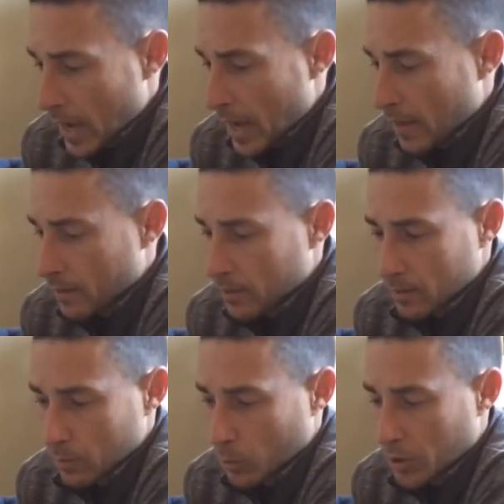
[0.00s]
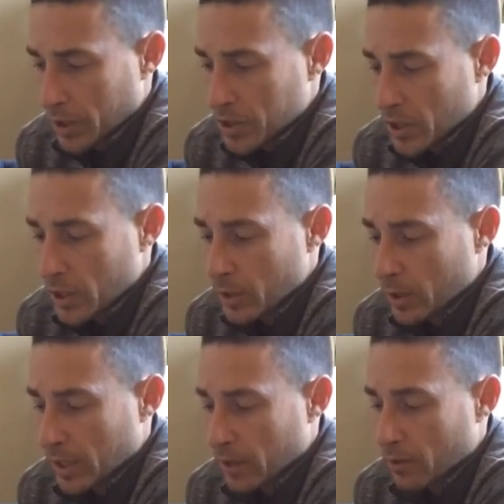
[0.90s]
And we'll continue
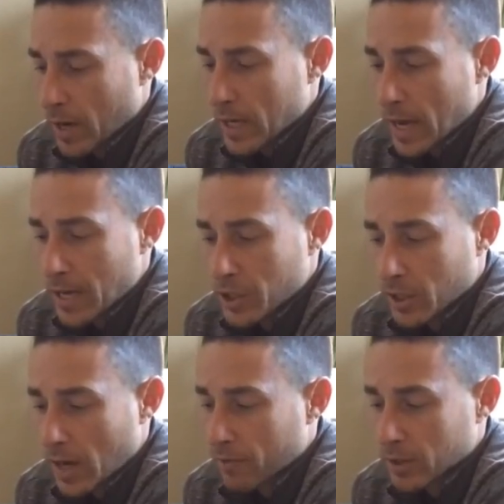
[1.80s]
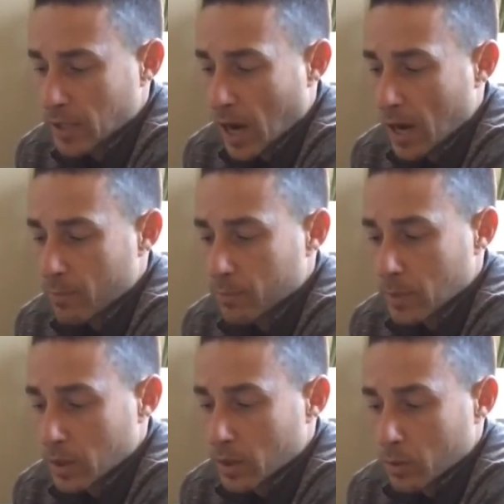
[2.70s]
to get radiation every time
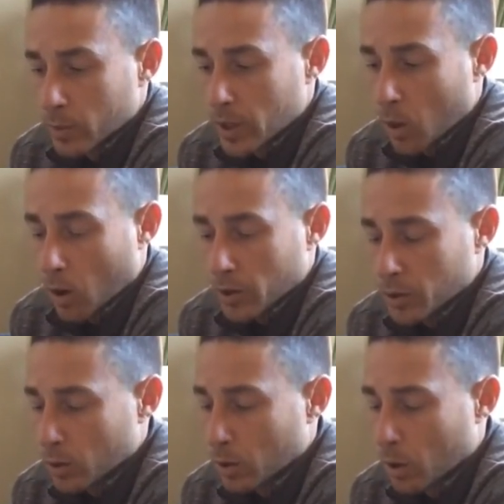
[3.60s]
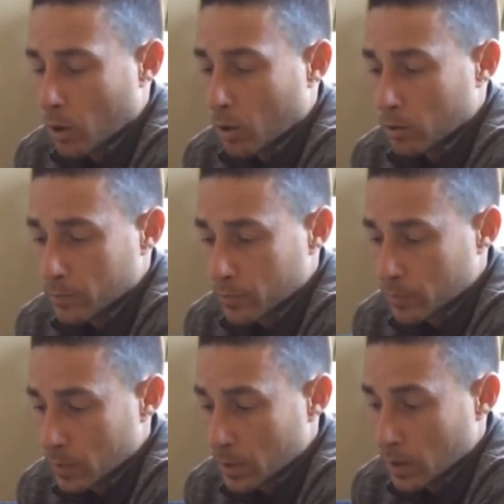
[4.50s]
we go on Google,
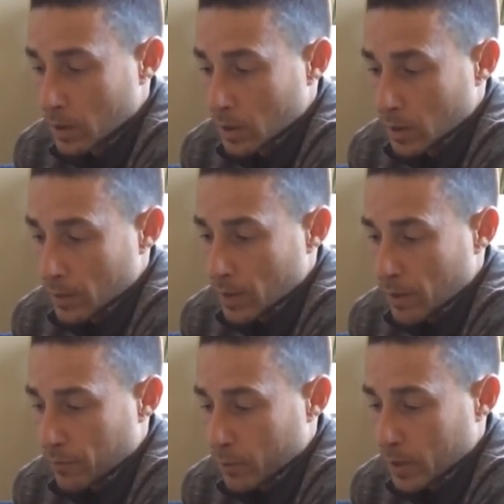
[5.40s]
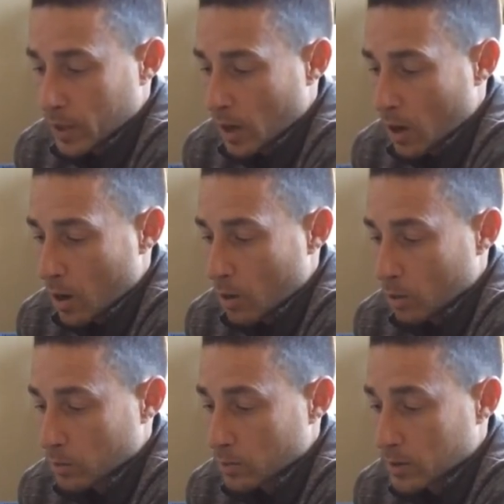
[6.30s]
if we
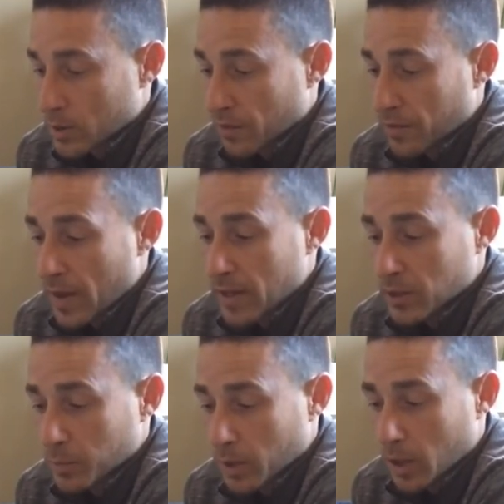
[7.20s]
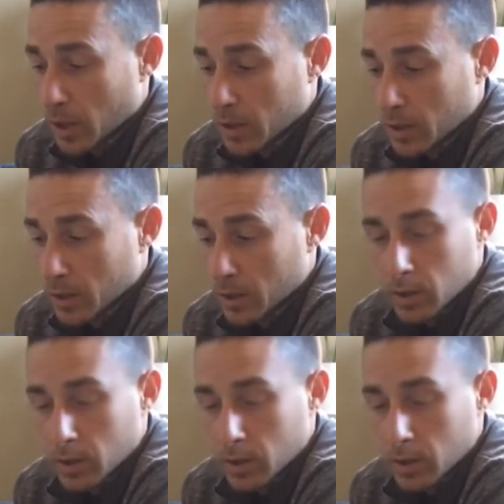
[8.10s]
go to Facebook,